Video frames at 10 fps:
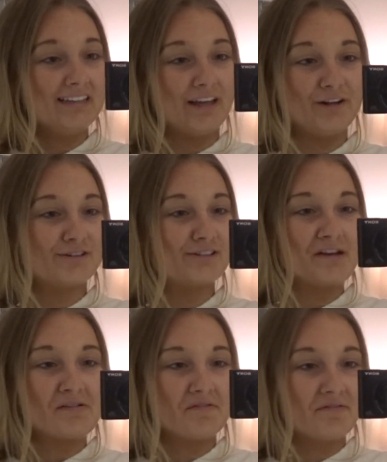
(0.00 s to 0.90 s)
let
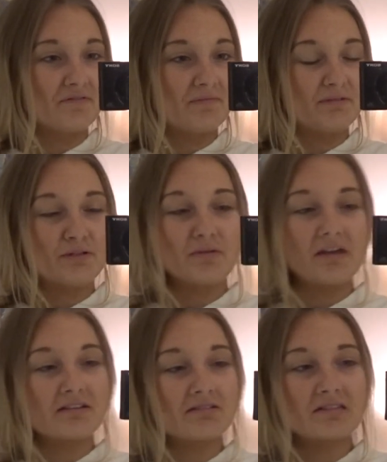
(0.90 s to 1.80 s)
yourself do
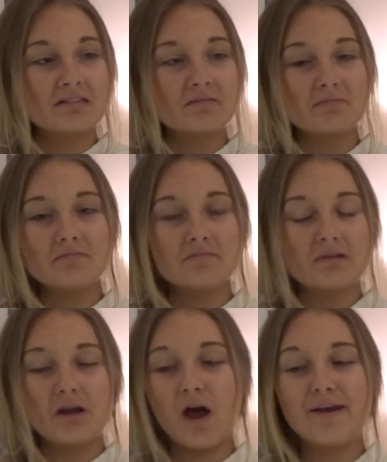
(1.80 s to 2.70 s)
things.
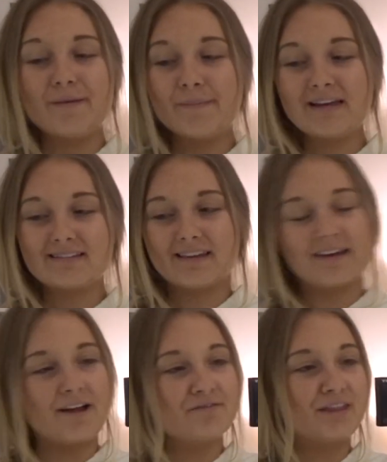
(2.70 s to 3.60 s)
Not
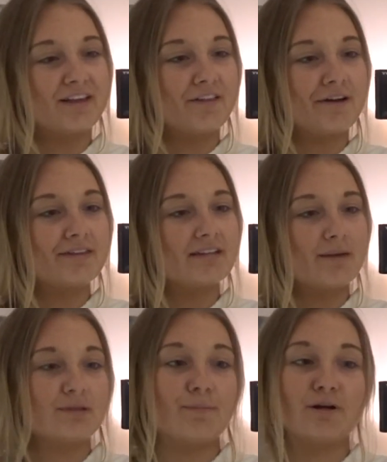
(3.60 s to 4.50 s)
amazing. I feel like a lot of the
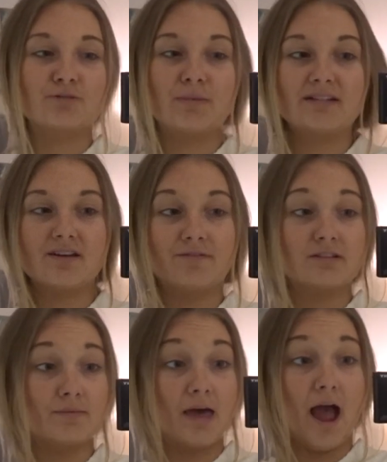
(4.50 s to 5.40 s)
times I push myself
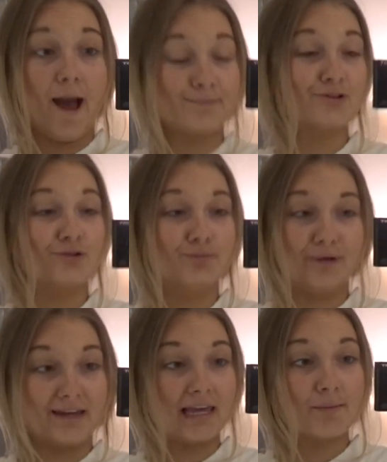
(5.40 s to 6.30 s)
to the absolute
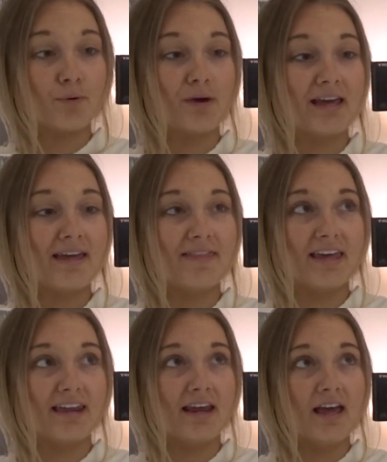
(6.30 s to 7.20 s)
breaking point, and
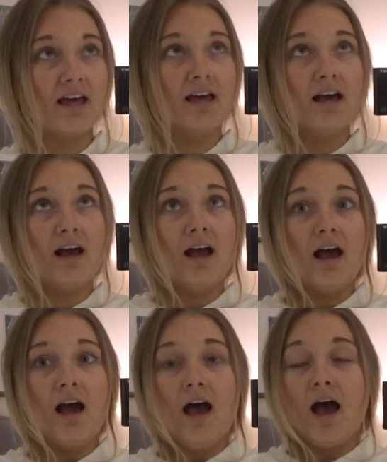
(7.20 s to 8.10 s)
then
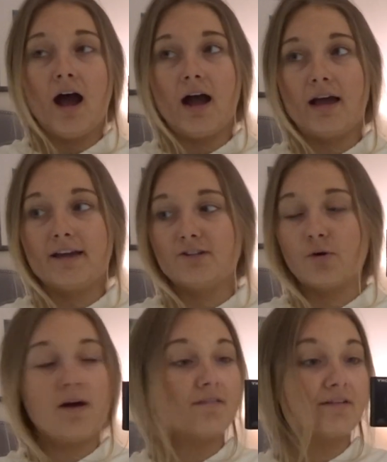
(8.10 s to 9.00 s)
I
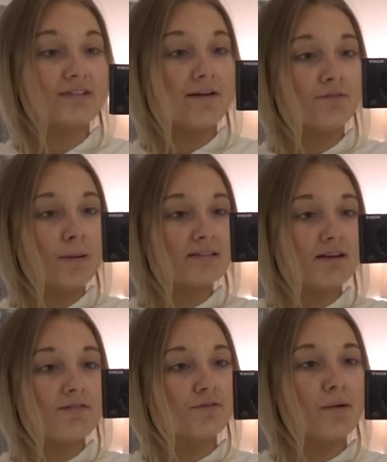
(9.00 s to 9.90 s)
don't have enough time for
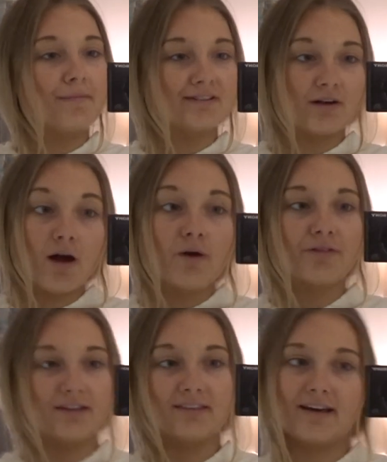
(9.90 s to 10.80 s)
myself or my mental health.
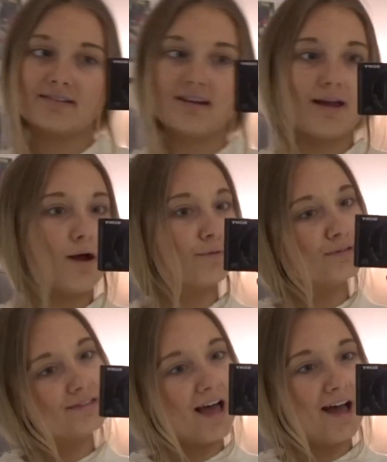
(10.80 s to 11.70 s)
And last night I
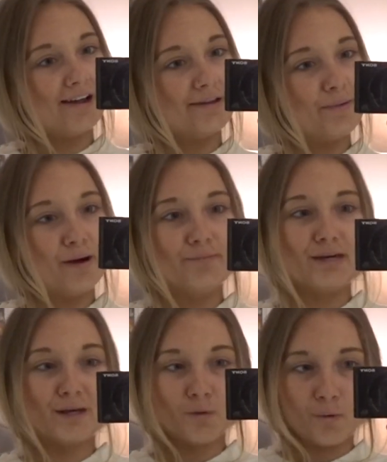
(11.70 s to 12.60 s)
was sad about
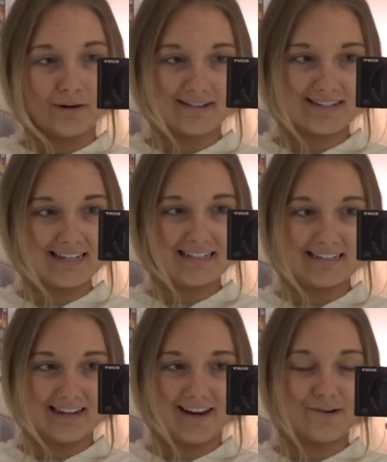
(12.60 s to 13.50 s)
being
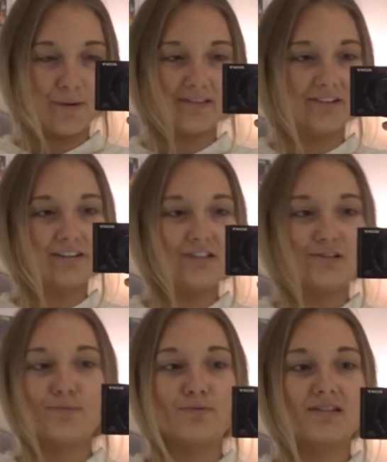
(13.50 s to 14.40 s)
quarantined. I know I literally
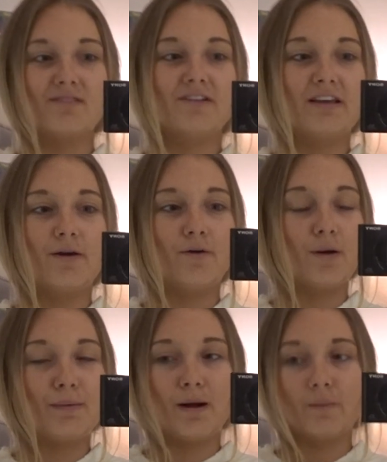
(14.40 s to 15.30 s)
just posted a video
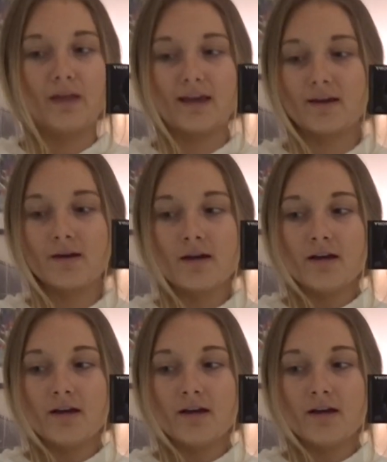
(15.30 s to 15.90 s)
about like